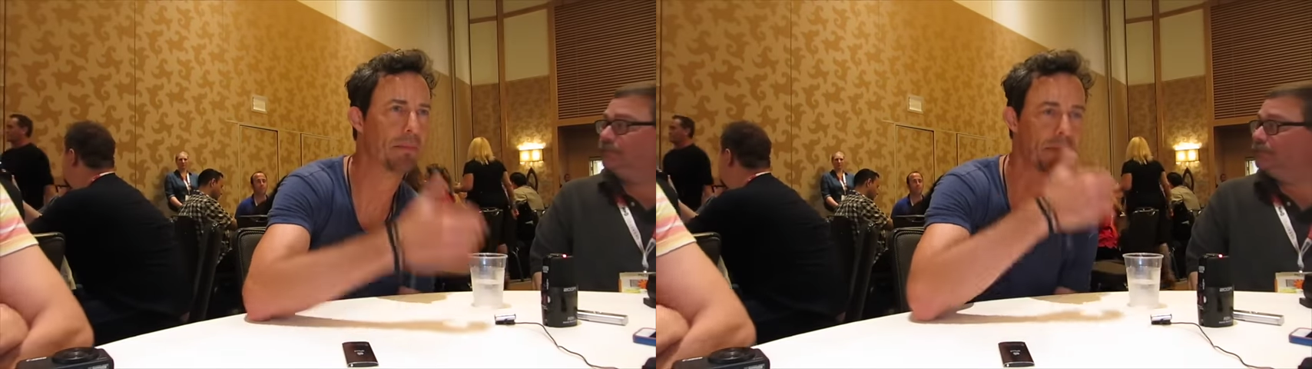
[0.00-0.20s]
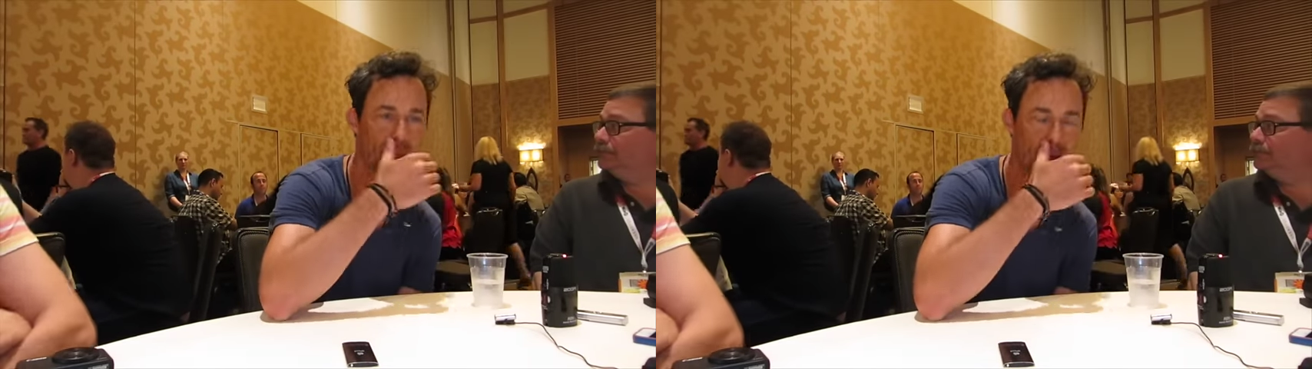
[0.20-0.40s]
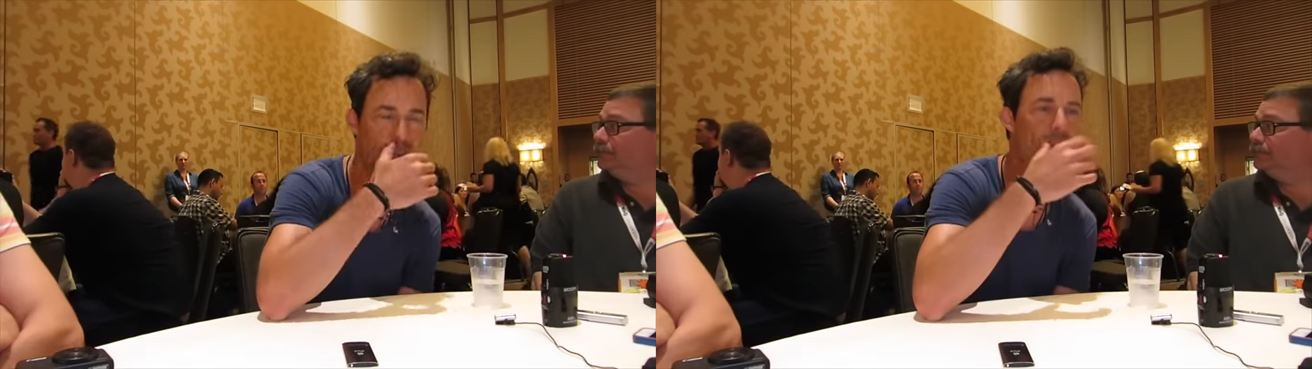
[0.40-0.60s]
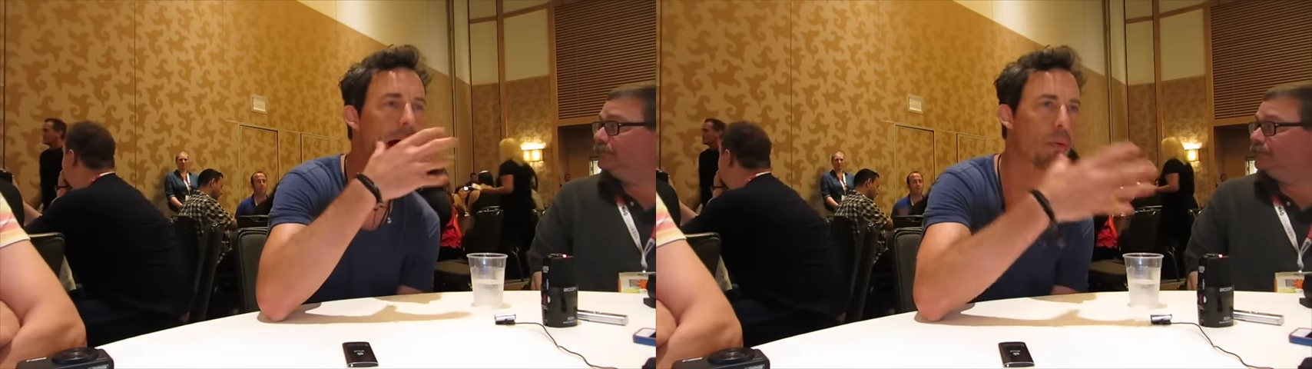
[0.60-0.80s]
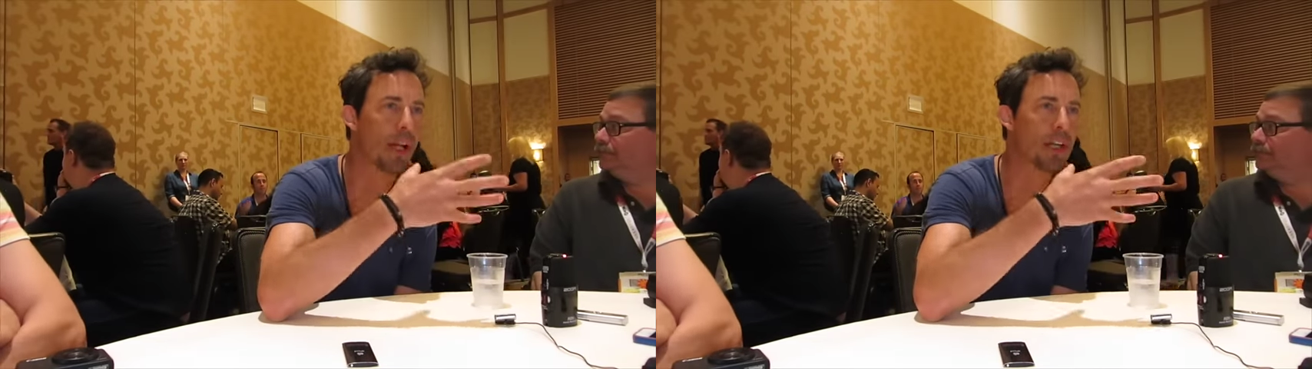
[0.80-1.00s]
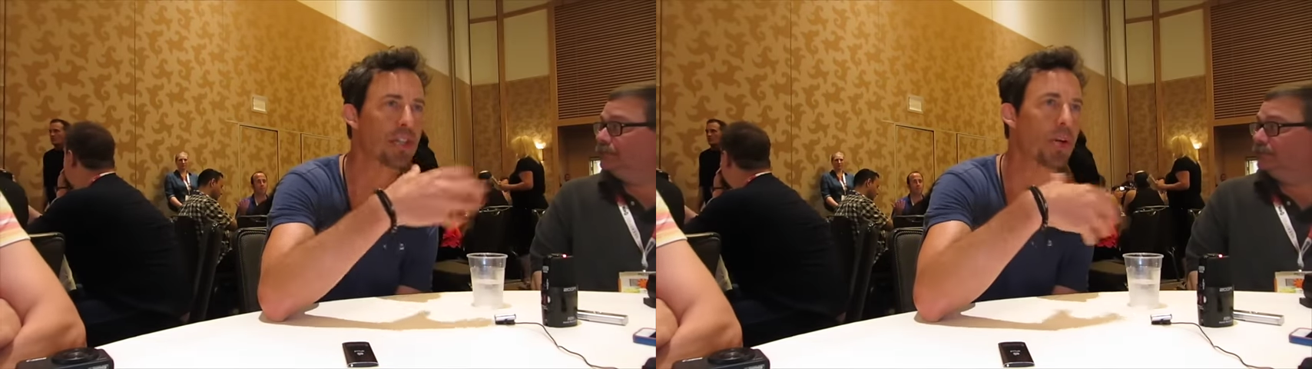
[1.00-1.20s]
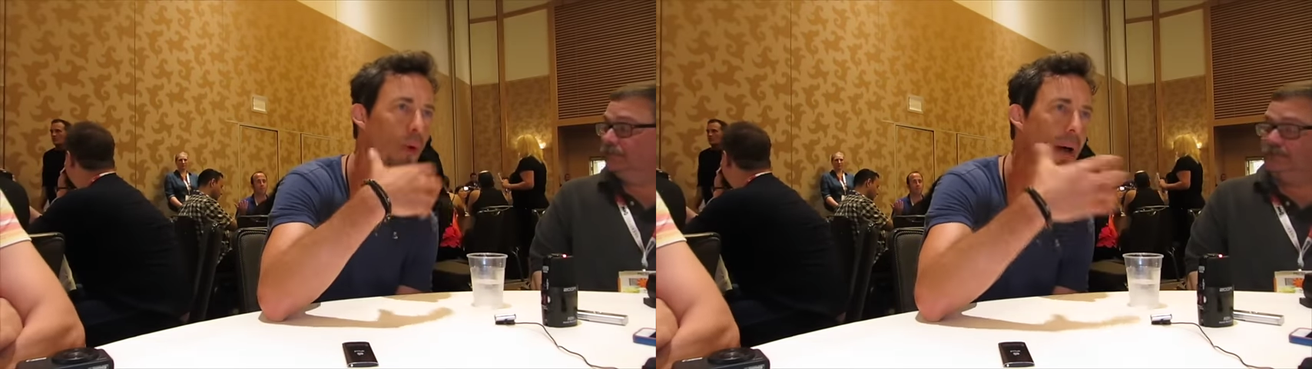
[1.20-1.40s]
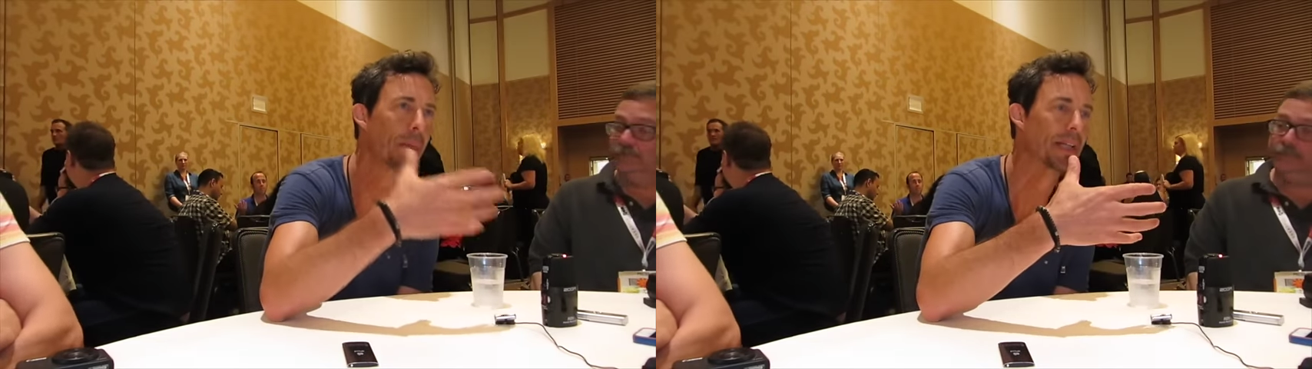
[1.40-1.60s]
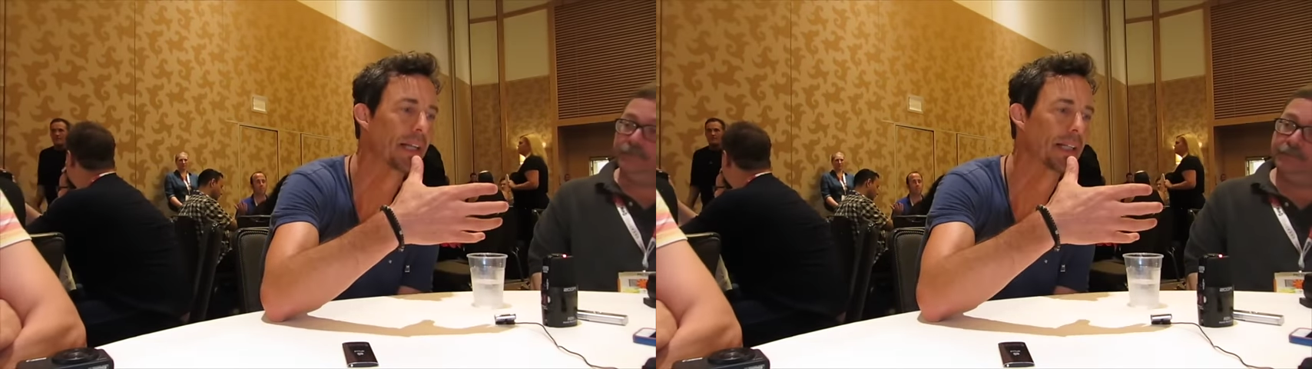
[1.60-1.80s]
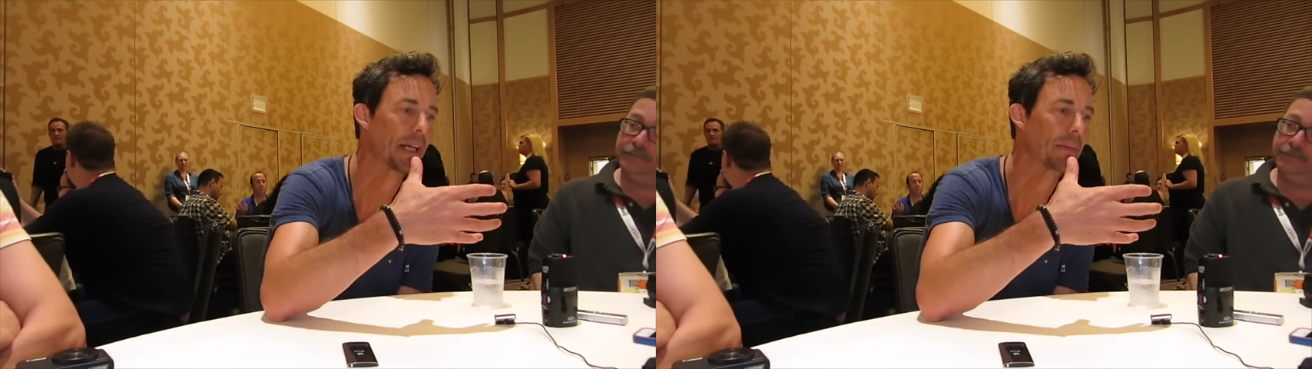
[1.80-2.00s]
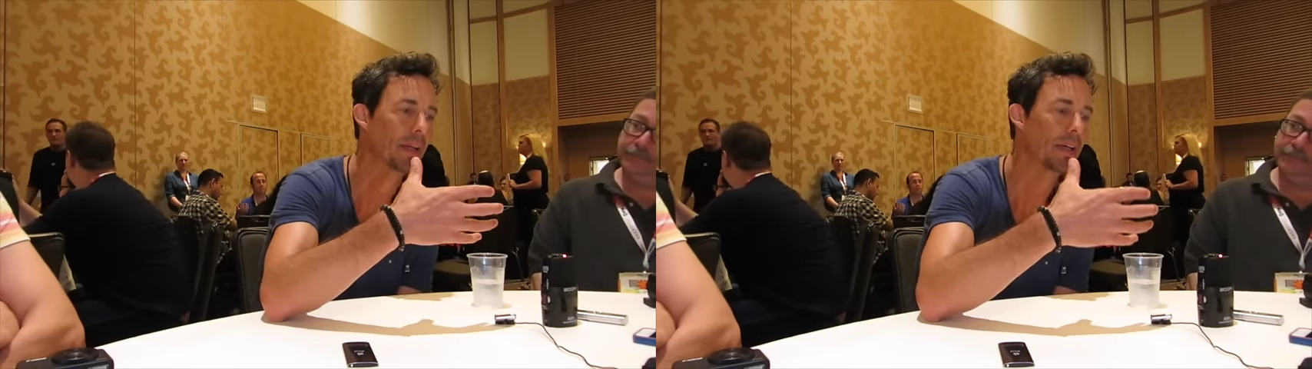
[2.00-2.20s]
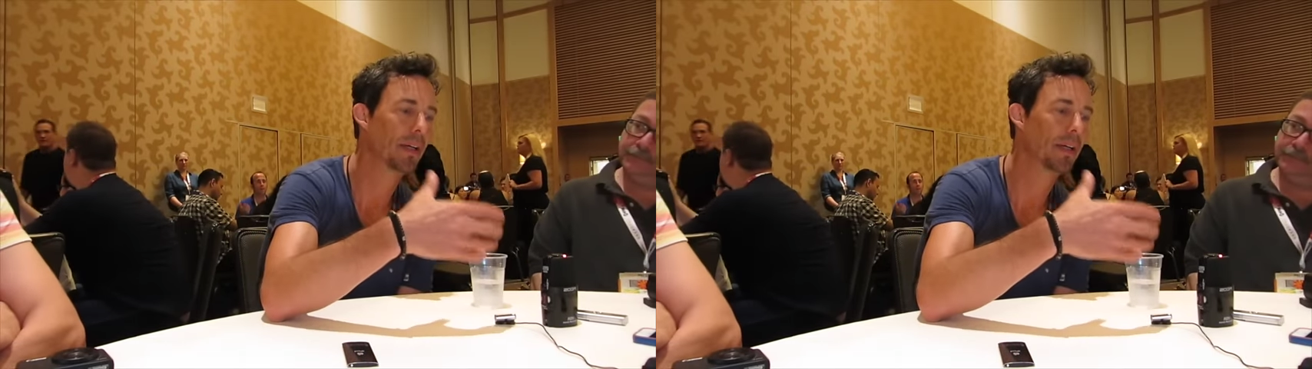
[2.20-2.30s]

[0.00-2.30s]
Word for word: up in that relationship while protecting him,